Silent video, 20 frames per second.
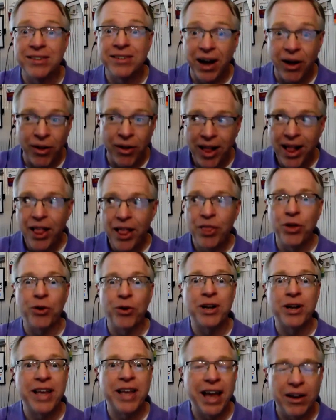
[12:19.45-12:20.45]
Now they're
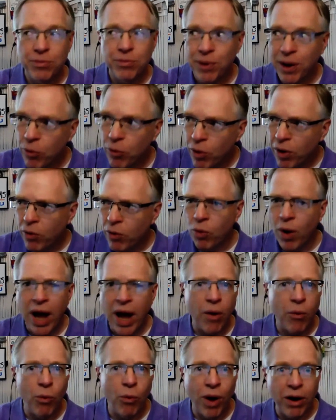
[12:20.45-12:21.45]
engaged by,
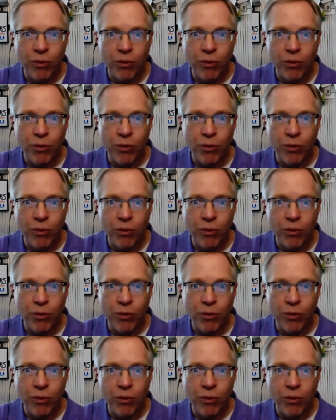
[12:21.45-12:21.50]
wow,